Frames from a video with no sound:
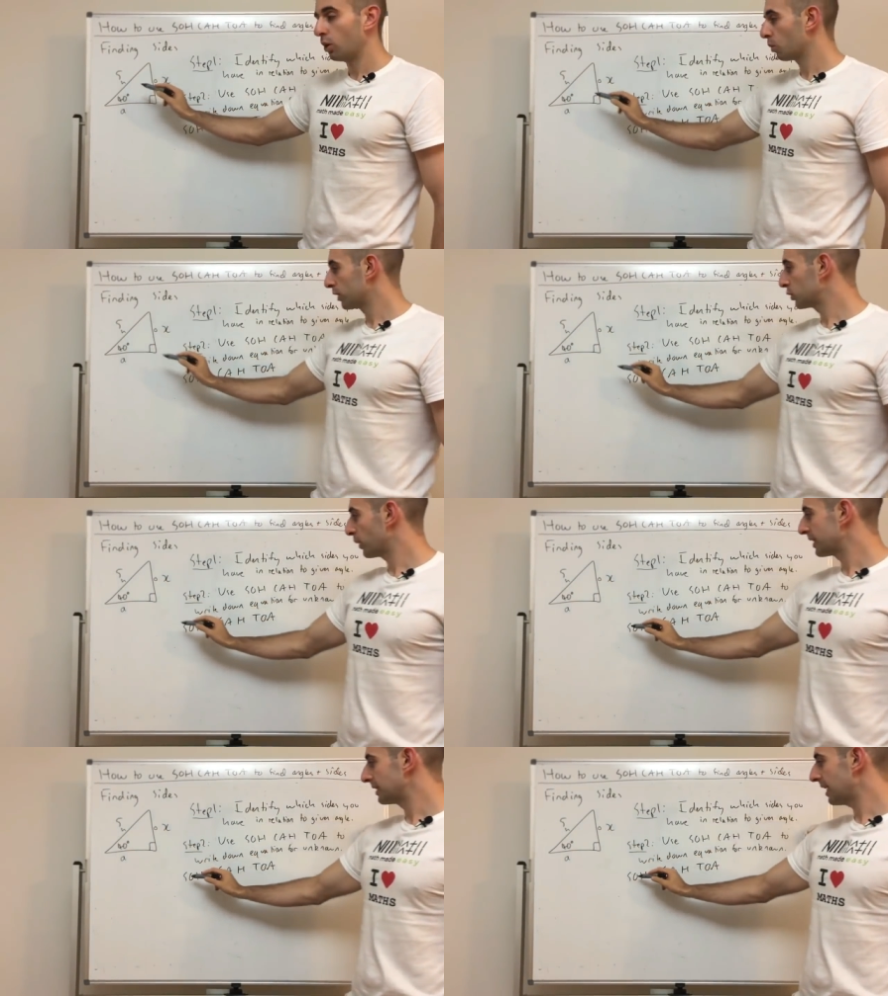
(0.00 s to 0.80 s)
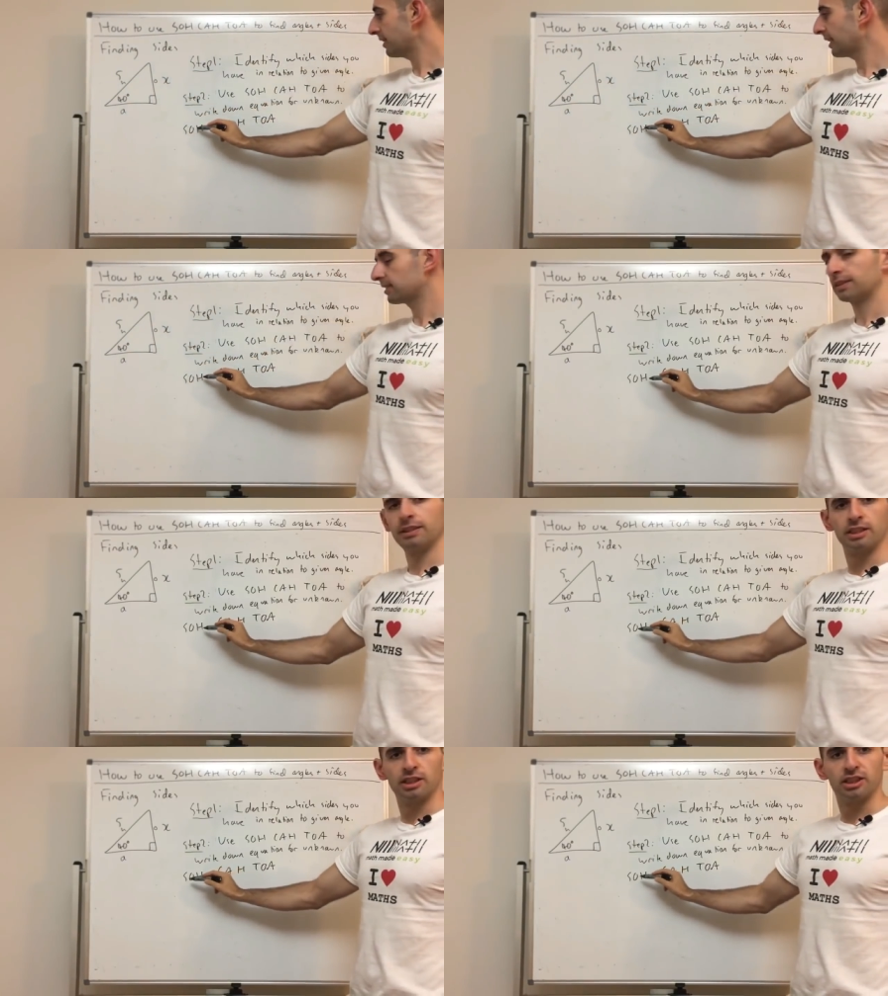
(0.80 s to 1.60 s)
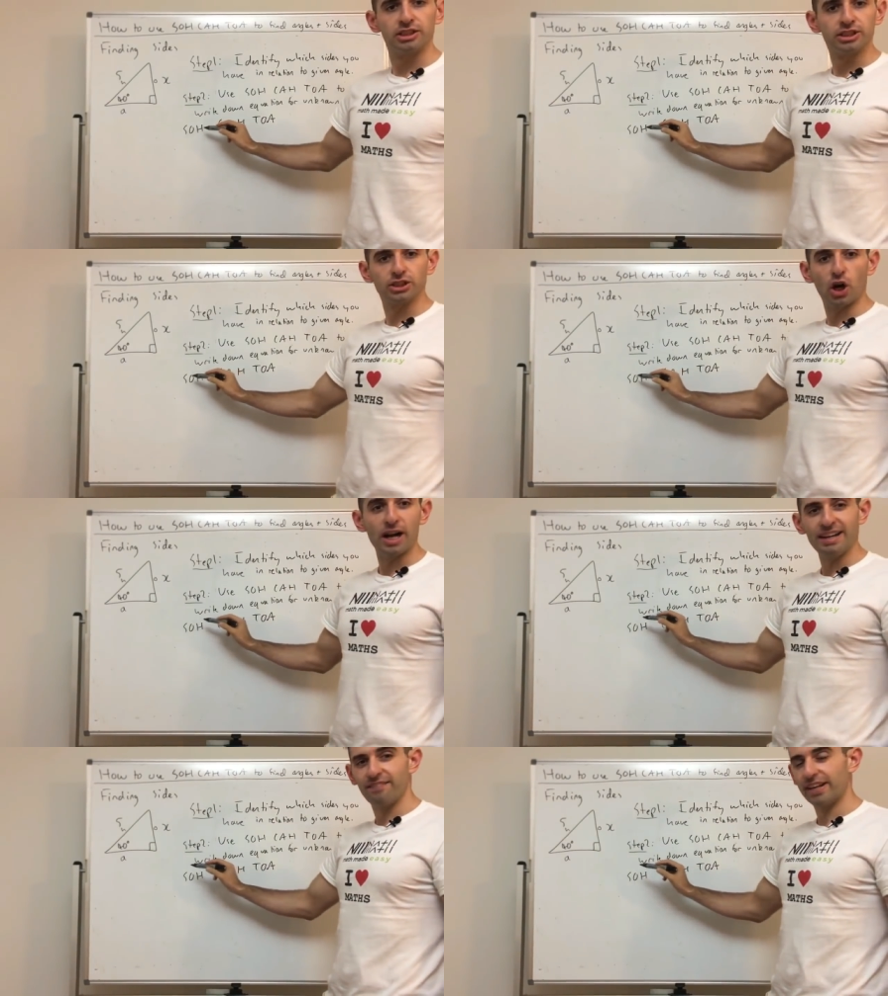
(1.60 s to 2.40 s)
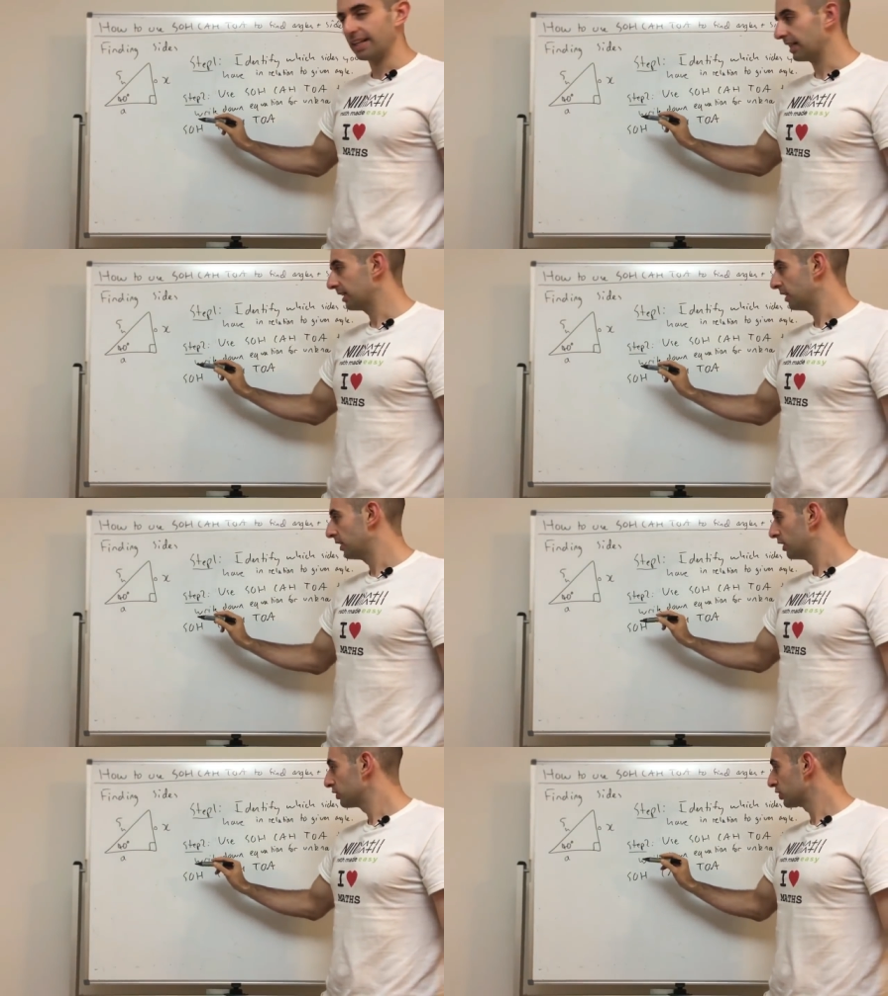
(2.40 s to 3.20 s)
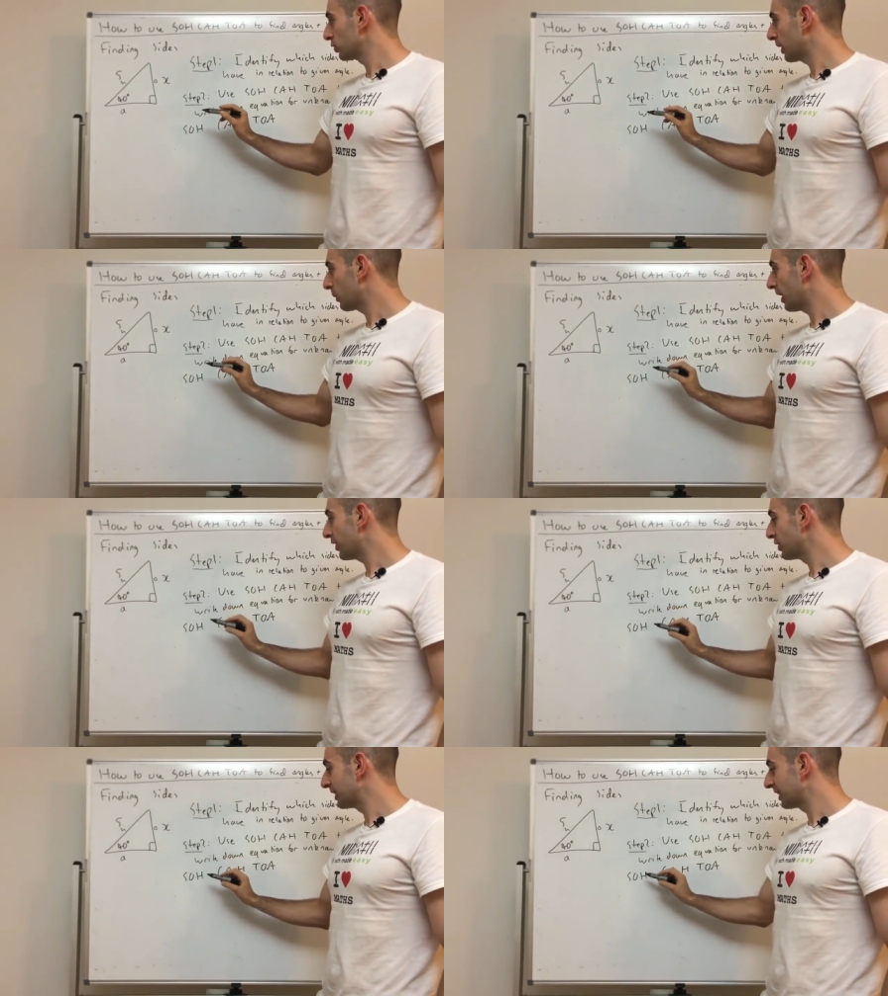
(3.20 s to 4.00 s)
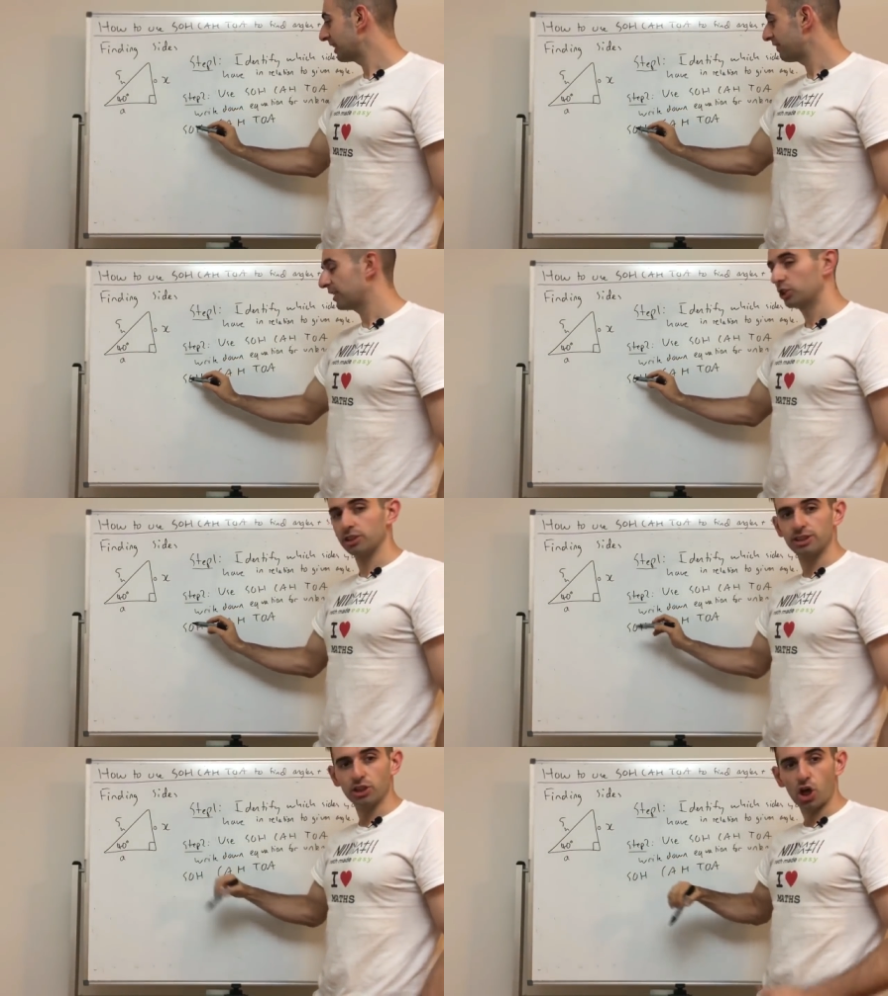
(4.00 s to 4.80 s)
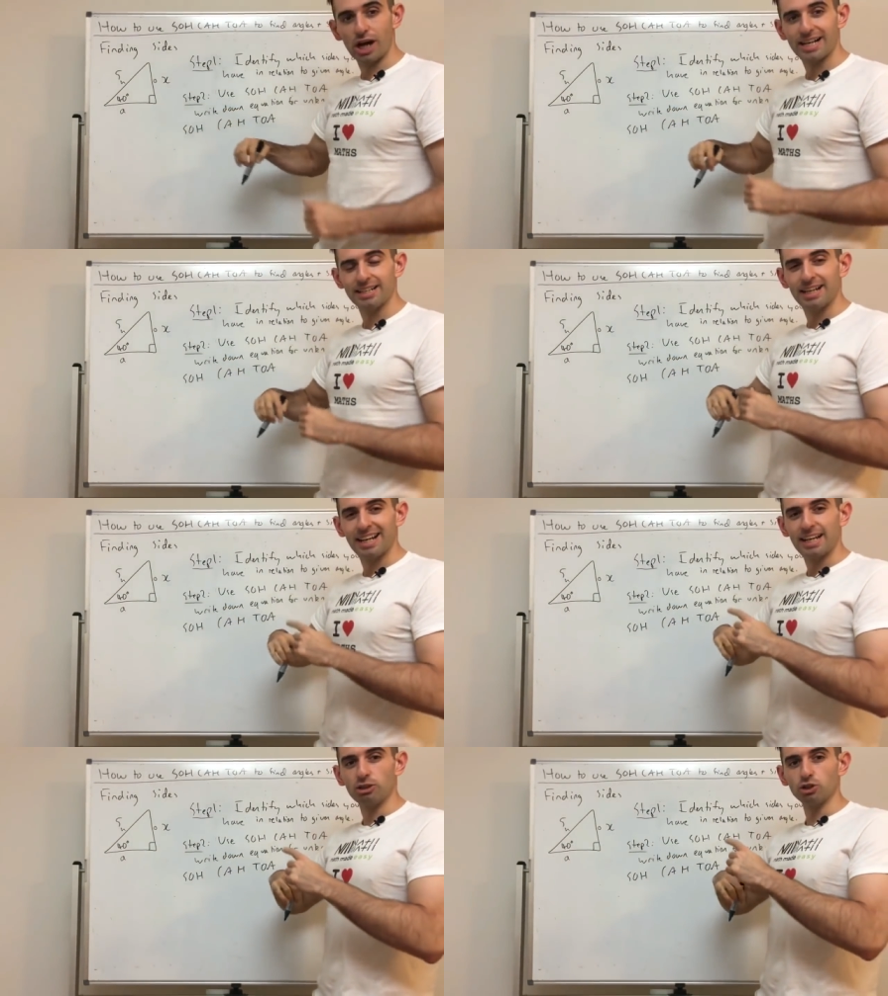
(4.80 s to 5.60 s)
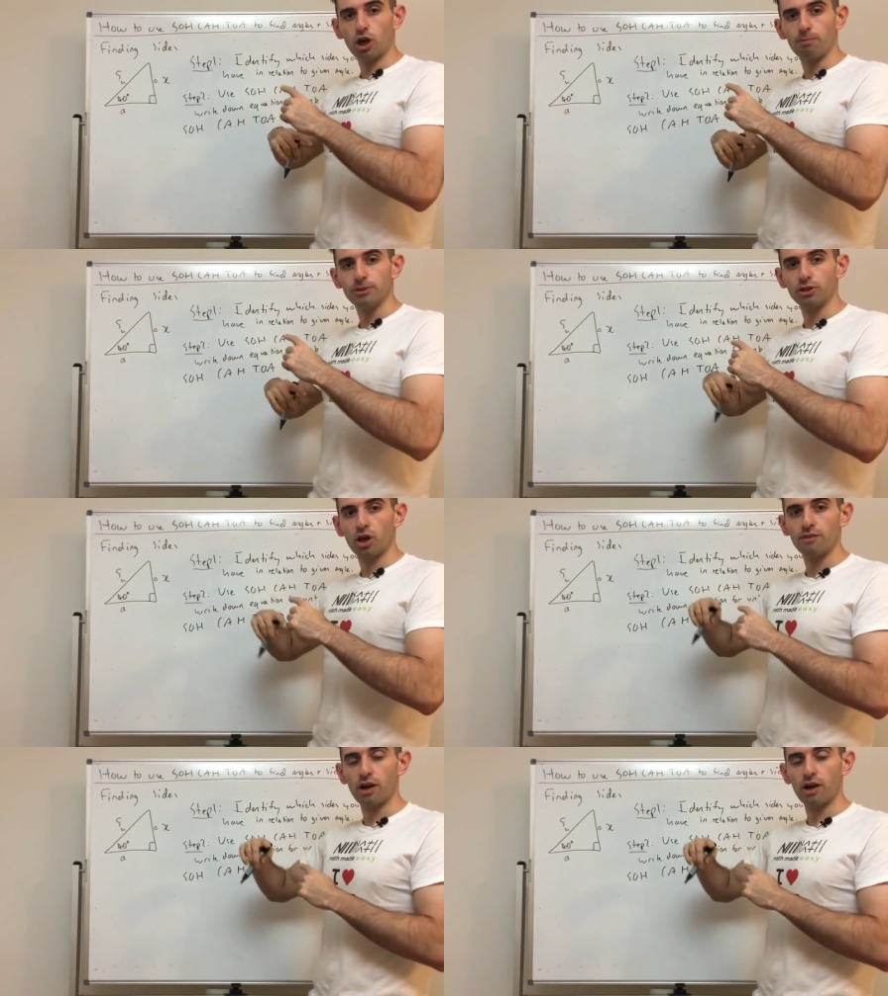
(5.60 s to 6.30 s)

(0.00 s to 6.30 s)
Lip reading: Which one is that? That's sine theta. So straight away, using the definition sine equals opposite over